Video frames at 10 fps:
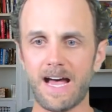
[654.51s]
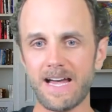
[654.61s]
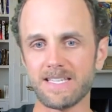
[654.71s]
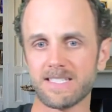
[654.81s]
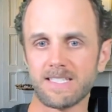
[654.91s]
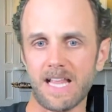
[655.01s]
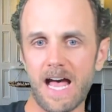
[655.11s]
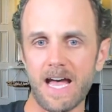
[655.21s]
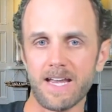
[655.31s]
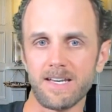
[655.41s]
I
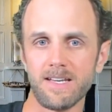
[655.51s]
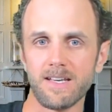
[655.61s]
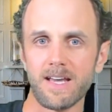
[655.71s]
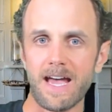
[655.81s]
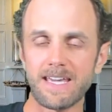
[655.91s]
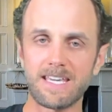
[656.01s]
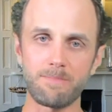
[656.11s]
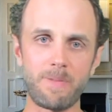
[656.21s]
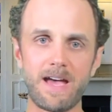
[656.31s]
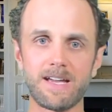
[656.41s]
slide. I
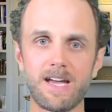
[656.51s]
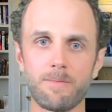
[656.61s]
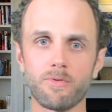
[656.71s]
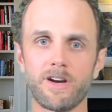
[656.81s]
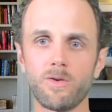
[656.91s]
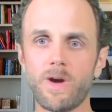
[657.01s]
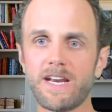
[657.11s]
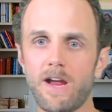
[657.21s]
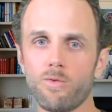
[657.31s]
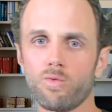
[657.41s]
get back up right
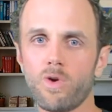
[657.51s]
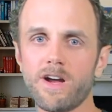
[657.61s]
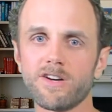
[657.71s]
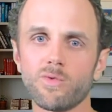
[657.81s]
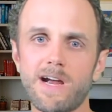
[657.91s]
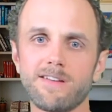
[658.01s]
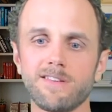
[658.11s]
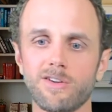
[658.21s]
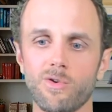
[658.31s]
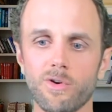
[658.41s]
away and I run
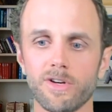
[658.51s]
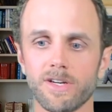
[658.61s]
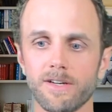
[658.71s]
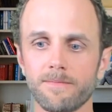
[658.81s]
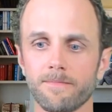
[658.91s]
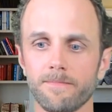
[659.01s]
around the corner.